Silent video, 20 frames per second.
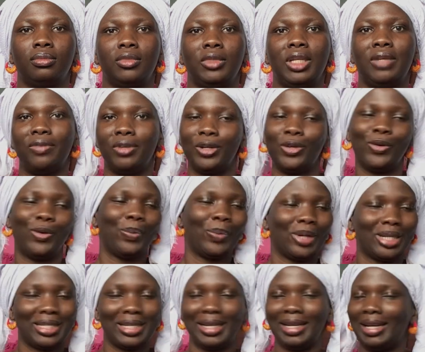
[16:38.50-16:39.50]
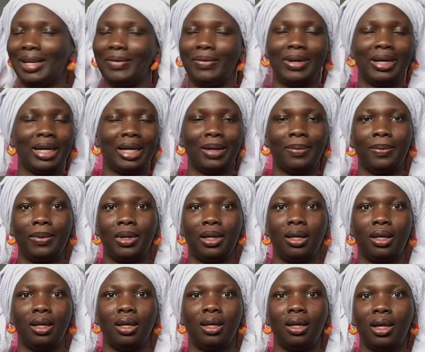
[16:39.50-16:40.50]
Even though we pretend like we are happy.
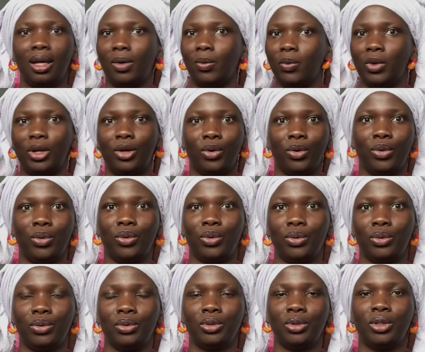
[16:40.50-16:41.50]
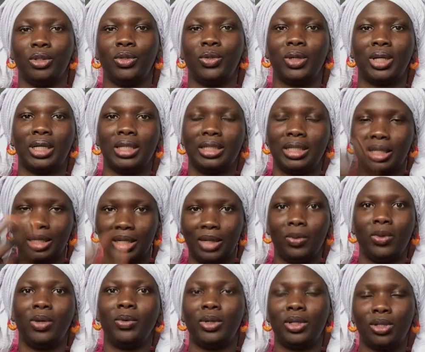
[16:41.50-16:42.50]
And we know. You can tell the
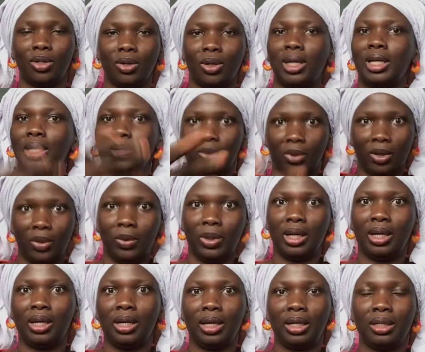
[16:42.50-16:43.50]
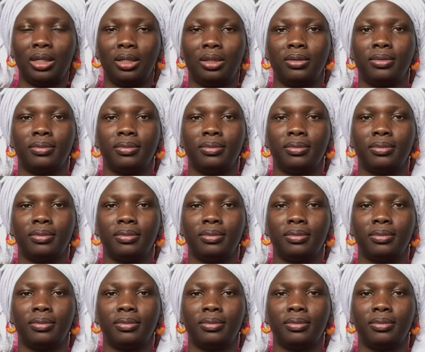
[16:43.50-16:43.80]
way we talk and the way we are reacting.